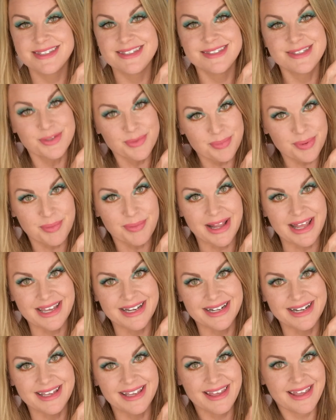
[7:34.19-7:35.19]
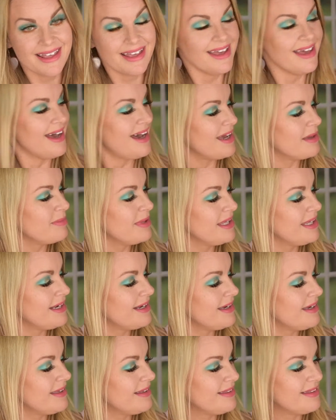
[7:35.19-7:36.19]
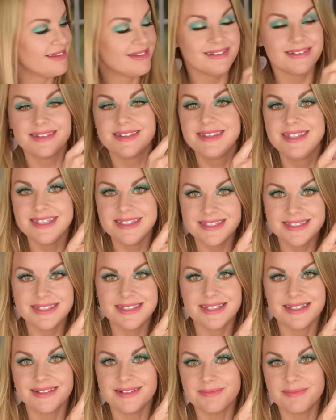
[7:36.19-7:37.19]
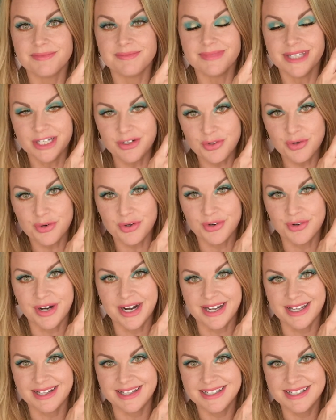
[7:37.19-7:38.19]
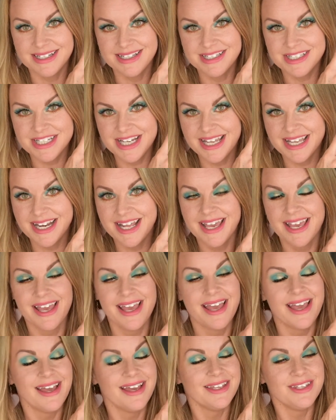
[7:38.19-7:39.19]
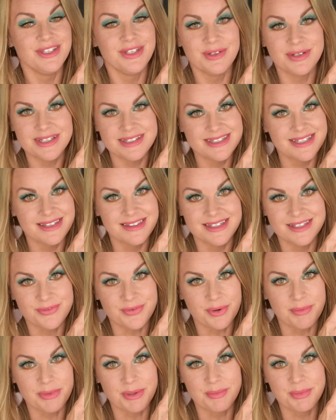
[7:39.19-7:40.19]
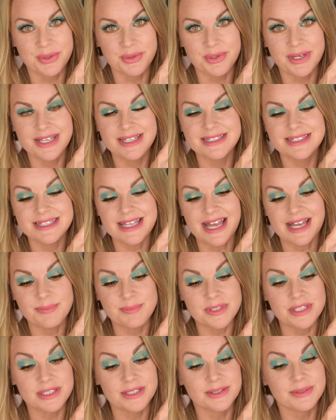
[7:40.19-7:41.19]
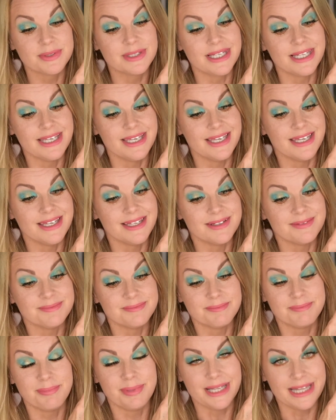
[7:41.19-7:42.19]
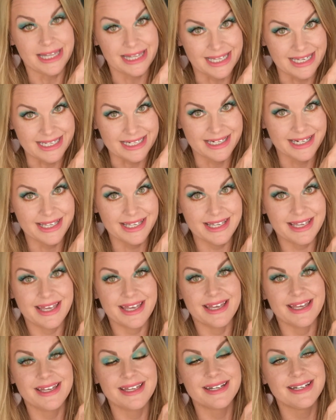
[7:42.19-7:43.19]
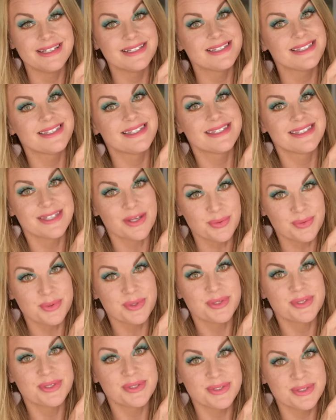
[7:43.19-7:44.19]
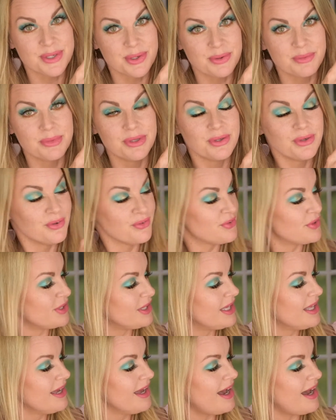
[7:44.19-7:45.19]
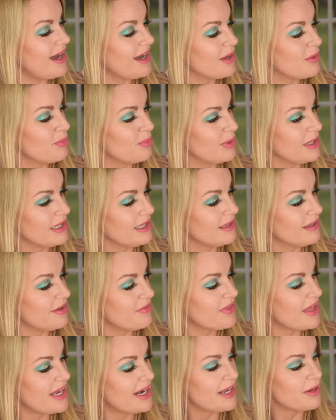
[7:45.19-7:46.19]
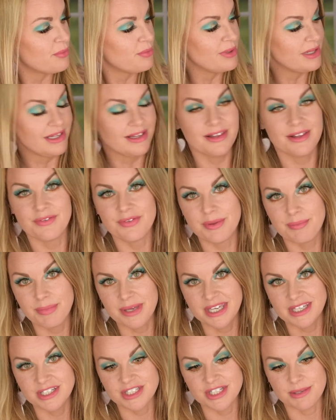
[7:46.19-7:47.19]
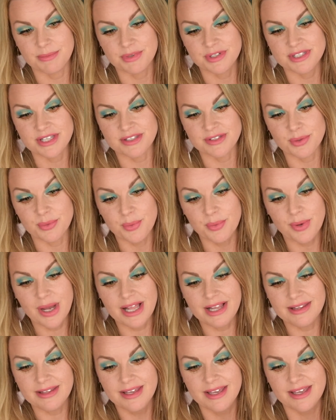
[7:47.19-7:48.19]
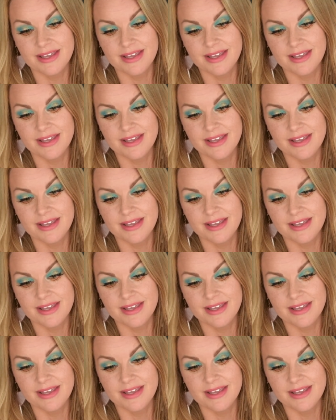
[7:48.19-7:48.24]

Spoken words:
super blinding. I mean, this inner corner highlighting shade, you can see this from the moon. It's absolutely blinding and it's so, so beautiful. I really love that. I really love the pink shimmers as well.